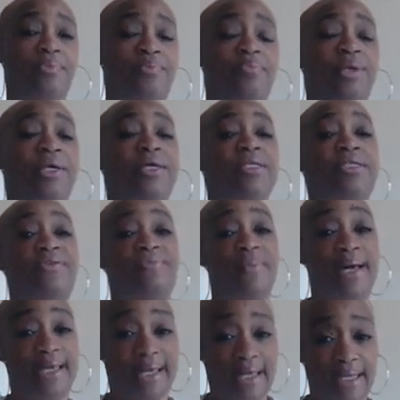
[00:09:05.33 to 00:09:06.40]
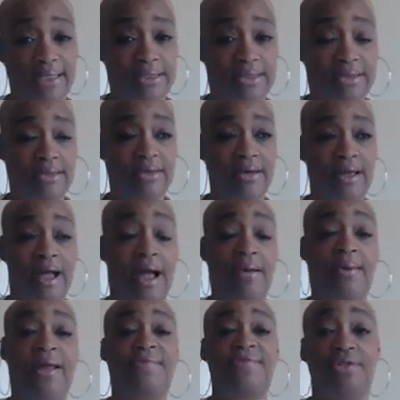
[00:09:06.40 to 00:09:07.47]
because of my cancer, I
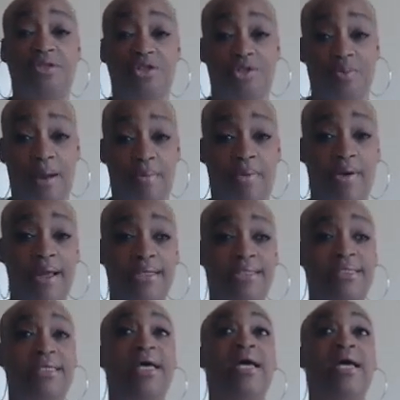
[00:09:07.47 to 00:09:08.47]
would have to lose my breast.